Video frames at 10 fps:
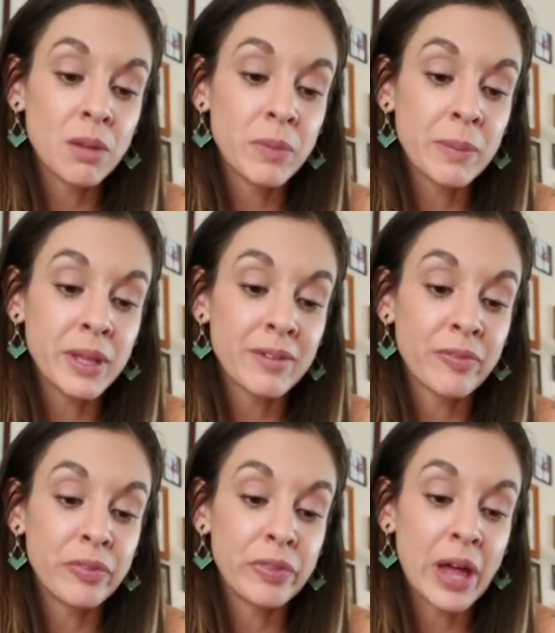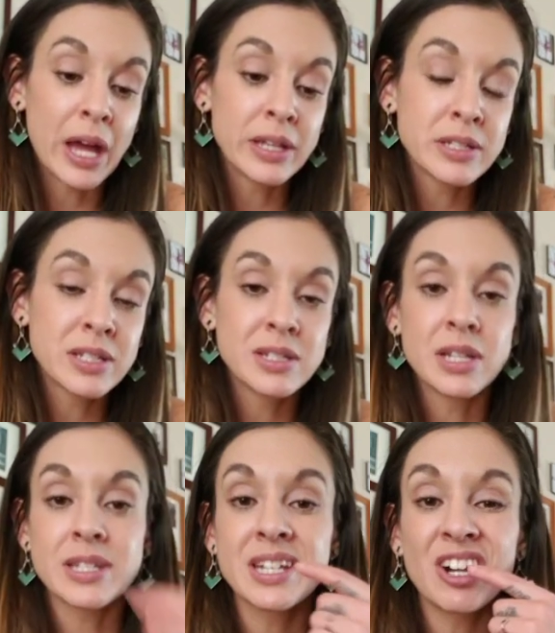maybe if that
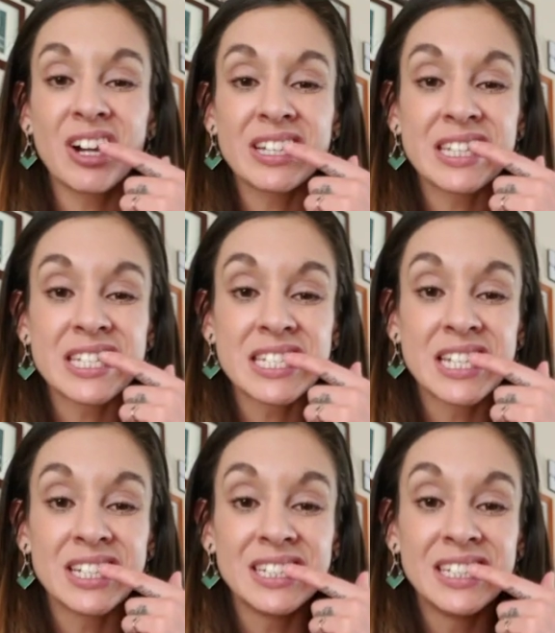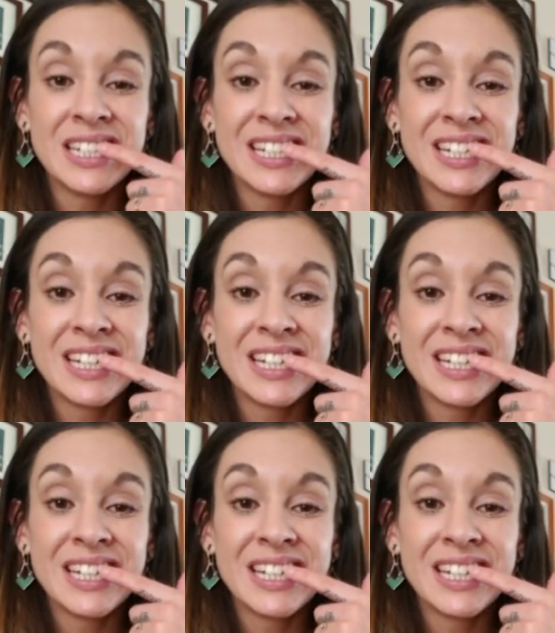doesn't correct this little